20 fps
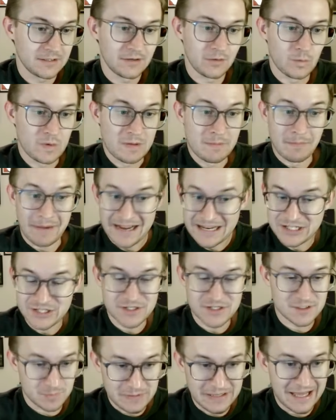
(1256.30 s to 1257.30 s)
We might
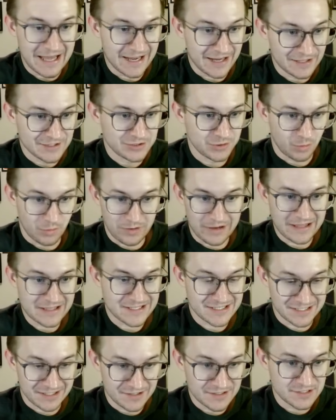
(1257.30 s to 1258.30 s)
just be headed toward a
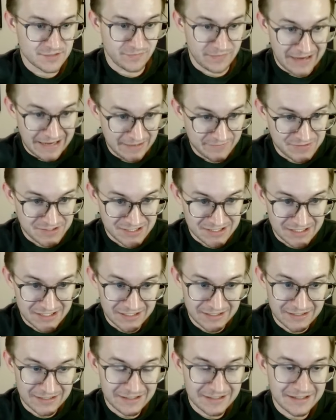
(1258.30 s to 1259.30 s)
Suns 5 seed,